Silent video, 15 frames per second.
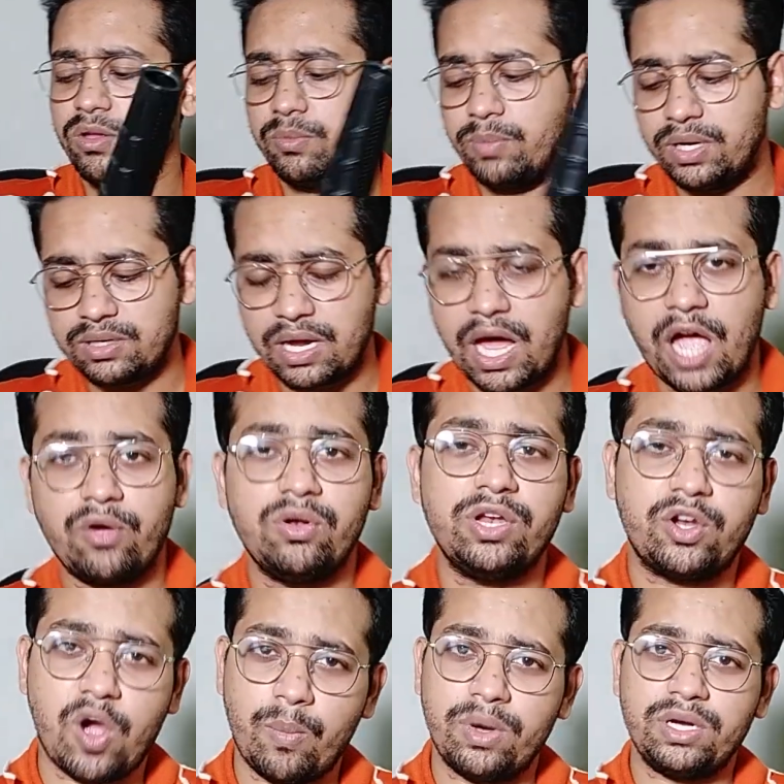But I will
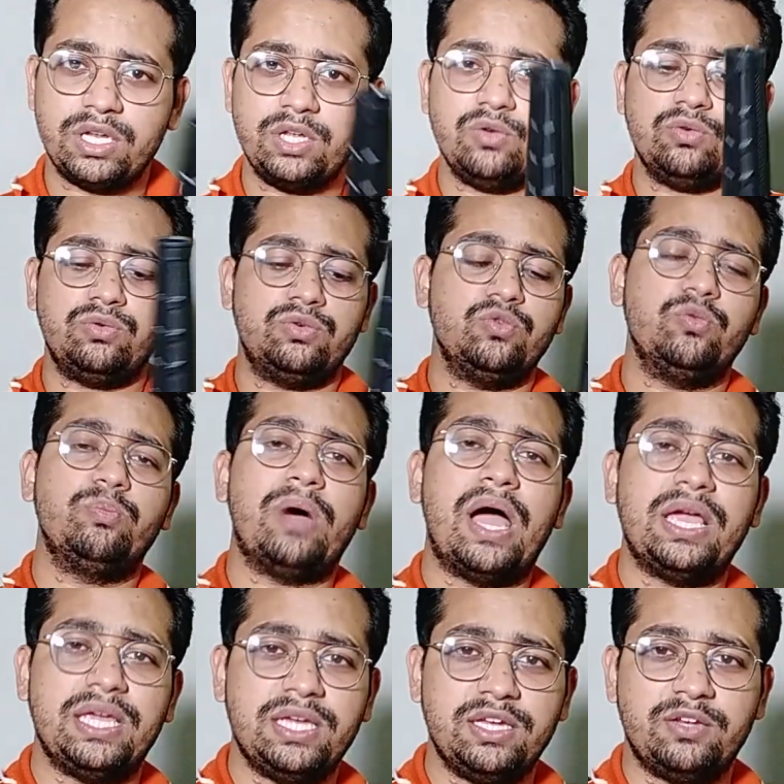recommend you to
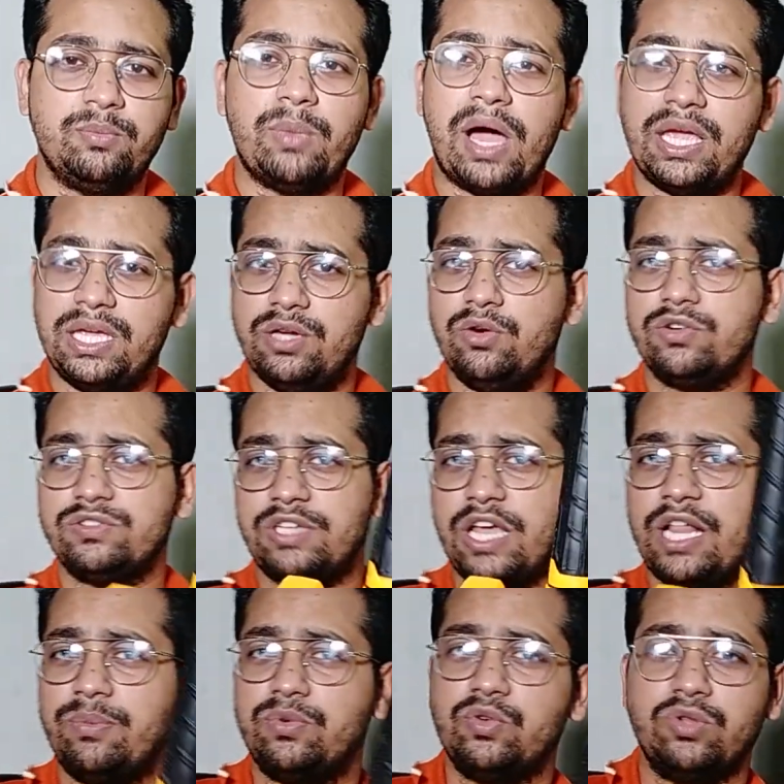buy it by
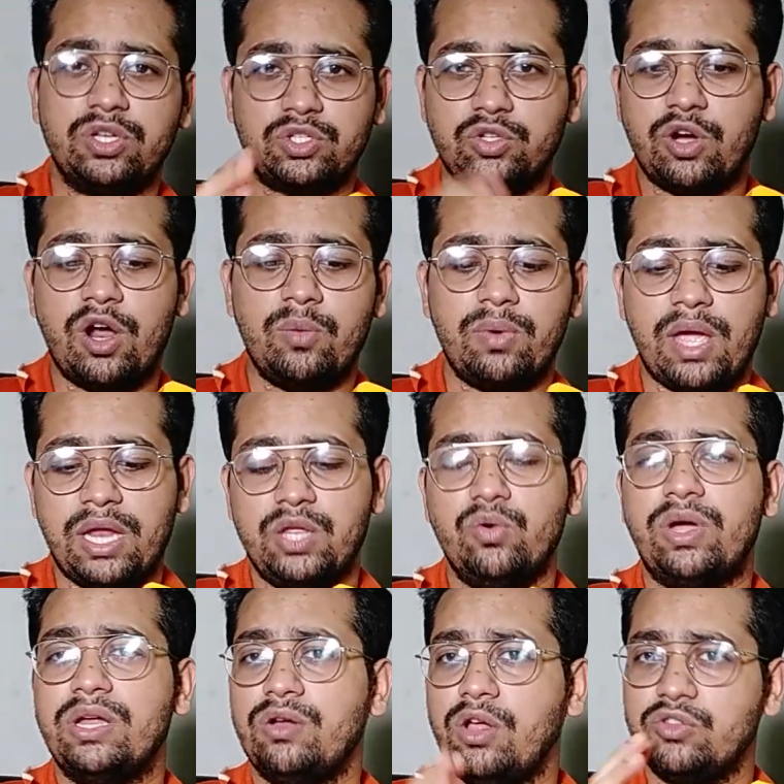yourself to the shop, and you
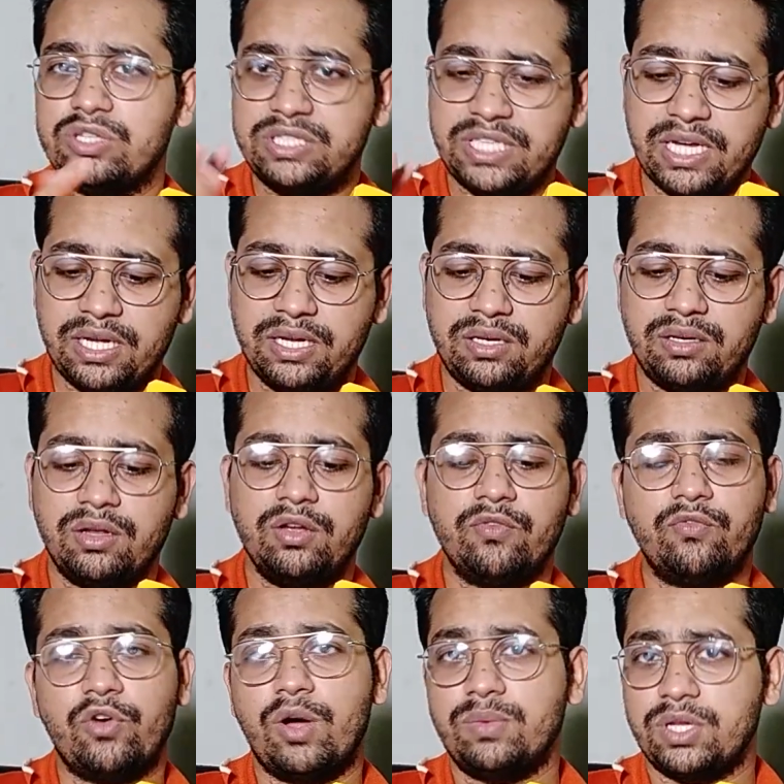can also check it
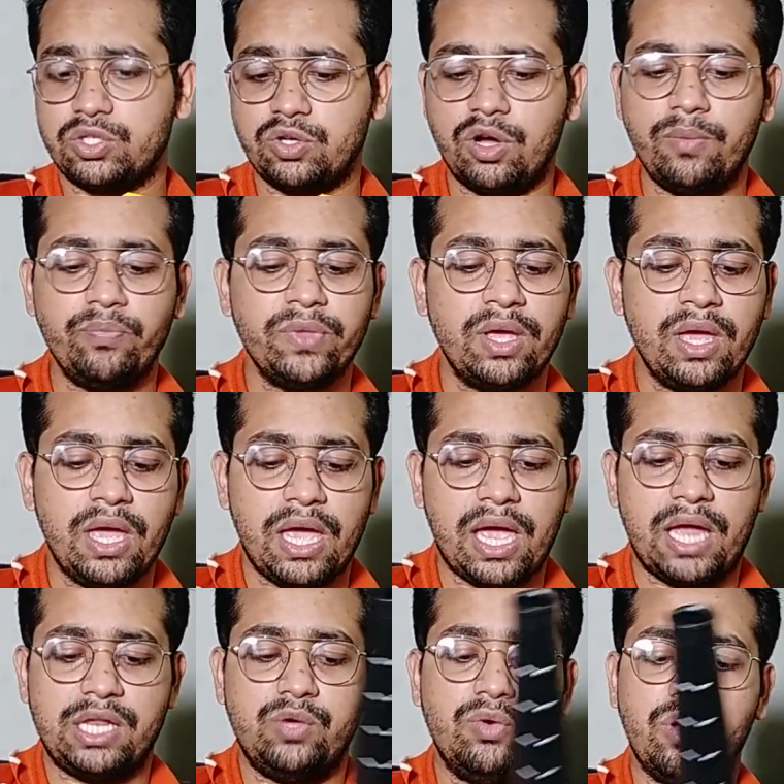from the shop,
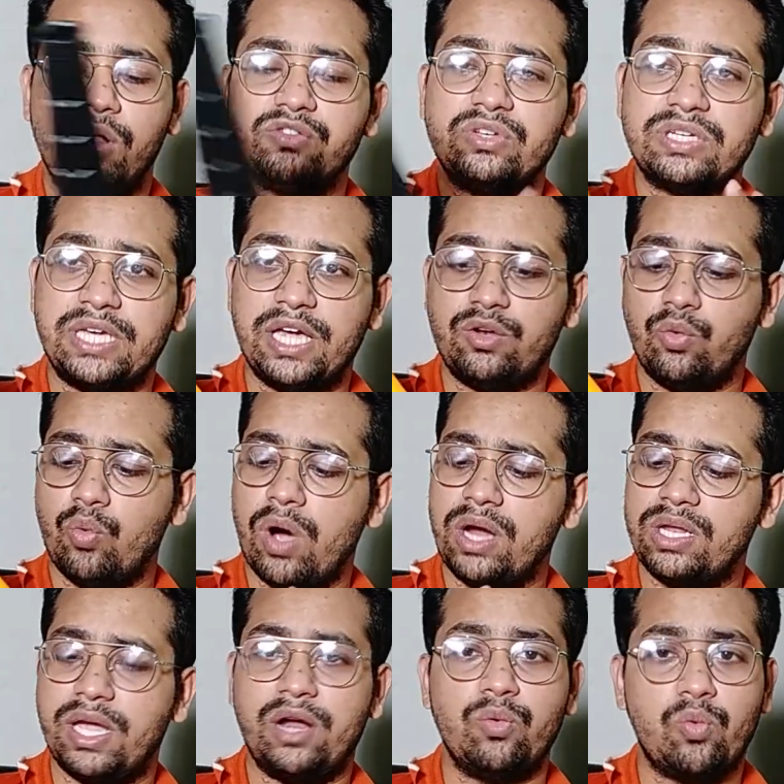and you will also get
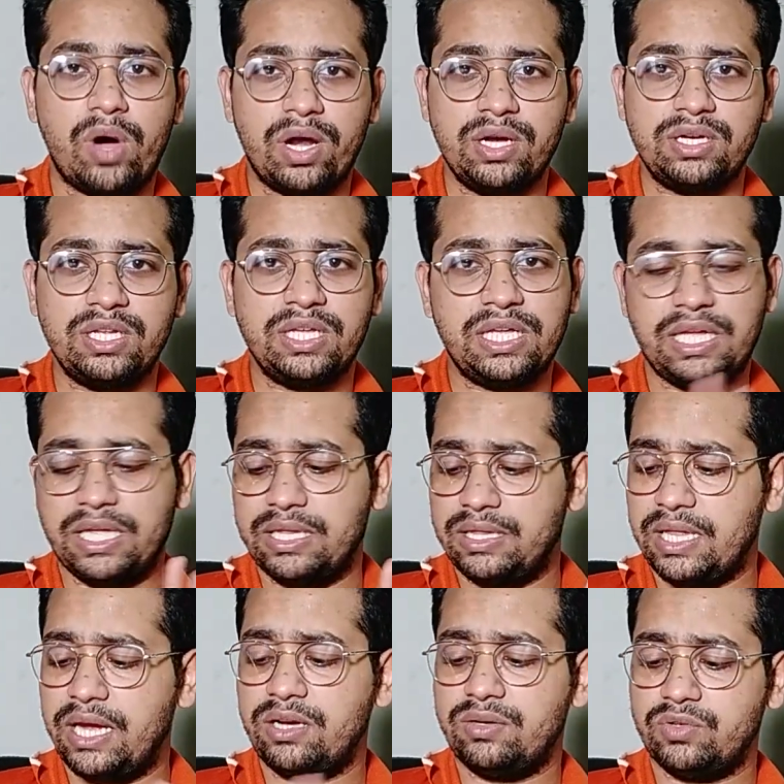1 year warranty
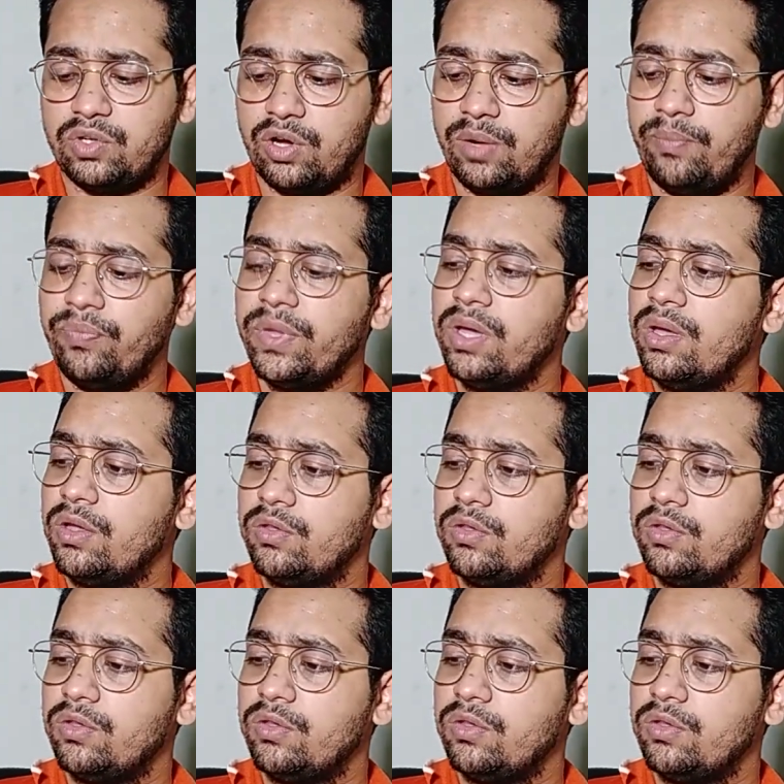in that shop.